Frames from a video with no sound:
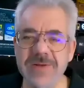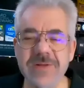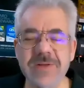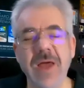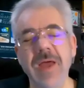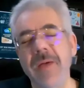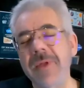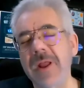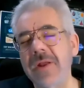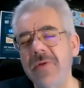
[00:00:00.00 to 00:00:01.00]
cuz I I
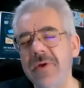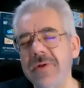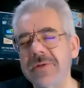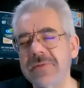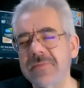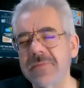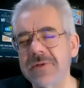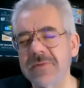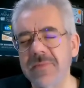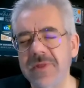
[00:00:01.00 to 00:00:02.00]
mean I know there are some
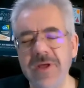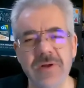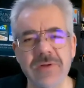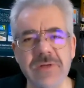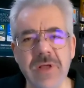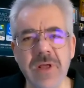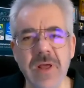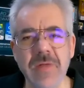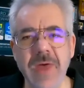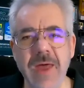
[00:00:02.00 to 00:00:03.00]
some theaters
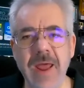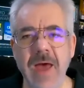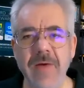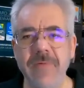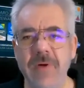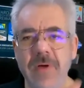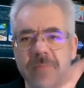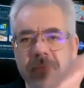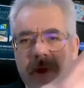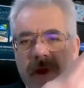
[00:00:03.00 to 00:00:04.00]
that have
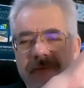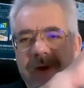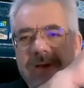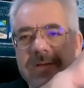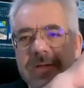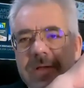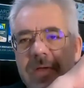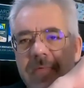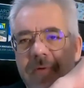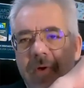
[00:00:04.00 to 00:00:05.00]
um a fixed
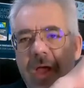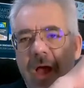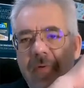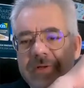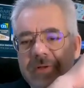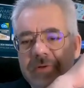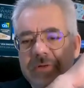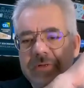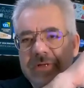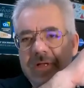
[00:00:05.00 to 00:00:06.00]
very high
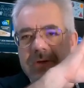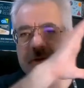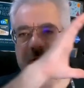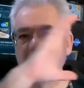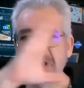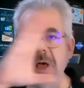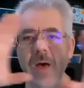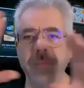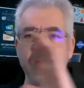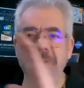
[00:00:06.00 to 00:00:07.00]
resolution sensors
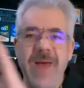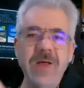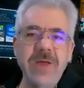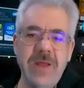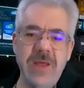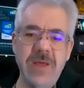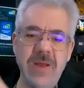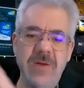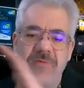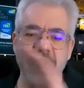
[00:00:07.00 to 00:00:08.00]
up on the balcony
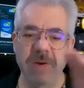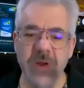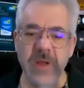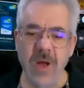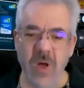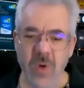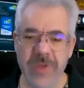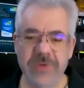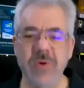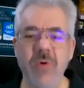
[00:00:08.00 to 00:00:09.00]
in front
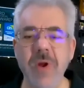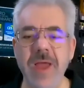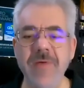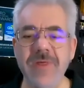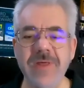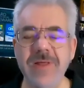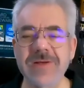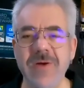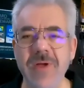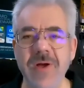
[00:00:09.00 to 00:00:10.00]
always recording everything
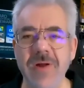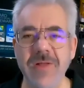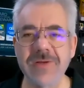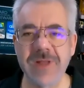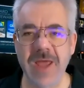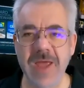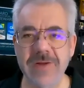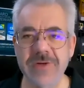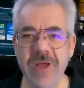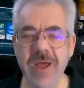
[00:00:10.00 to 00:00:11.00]
that's going on on the
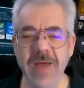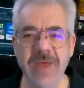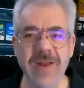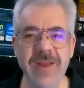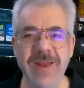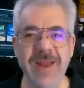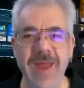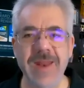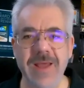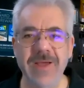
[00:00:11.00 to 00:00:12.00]
stage and then in
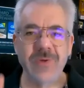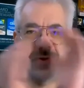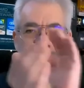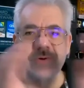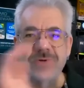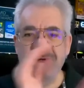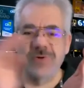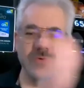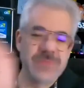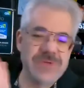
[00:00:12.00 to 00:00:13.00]
editing you do your
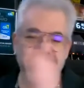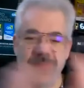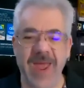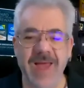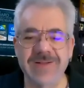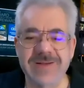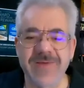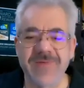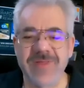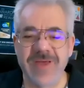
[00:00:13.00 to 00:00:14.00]
zooms and pans and
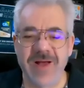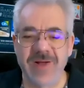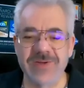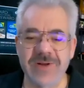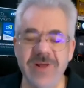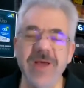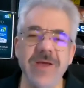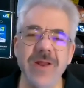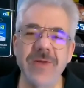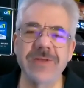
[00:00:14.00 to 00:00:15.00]
everything else and
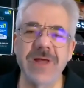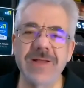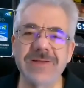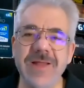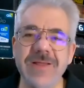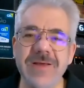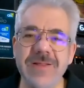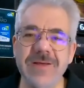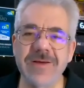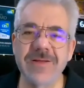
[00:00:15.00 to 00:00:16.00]
you know it's not it's not the
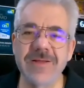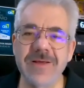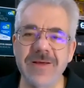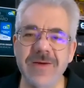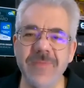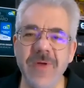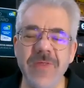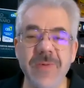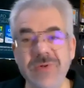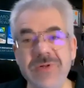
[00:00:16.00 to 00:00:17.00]
the the um
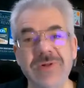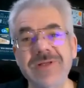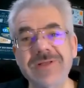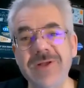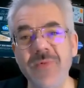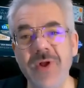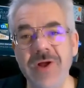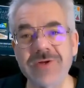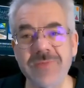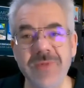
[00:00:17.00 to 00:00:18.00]
the most artistic
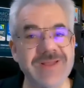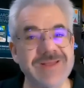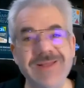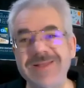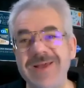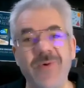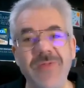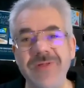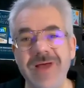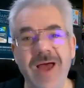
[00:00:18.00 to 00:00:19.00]
production but it sits there
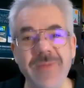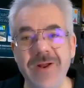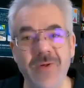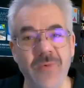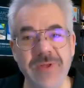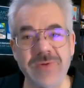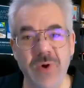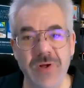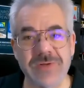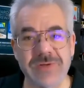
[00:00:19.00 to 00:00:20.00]
all the time and it always
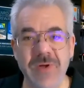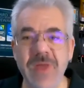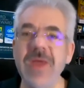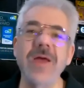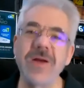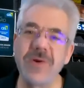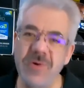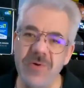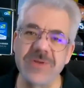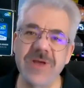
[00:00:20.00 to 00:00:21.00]
works so
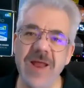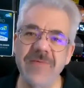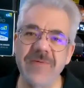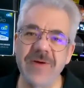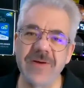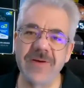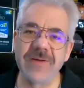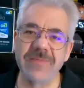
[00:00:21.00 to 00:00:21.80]
crew is kind of a